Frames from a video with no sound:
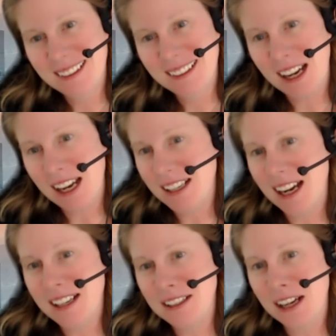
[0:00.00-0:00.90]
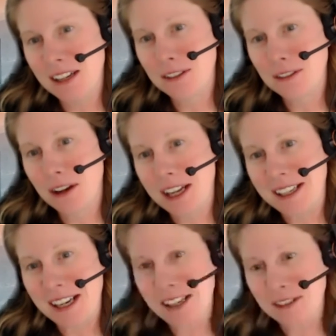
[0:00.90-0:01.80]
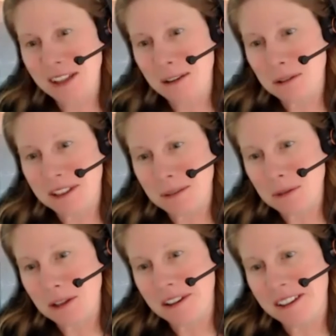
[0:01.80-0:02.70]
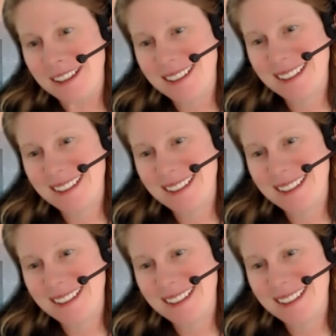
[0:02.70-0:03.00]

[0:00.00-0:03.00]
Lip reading: I don't know how to answer that one. I'm sorry.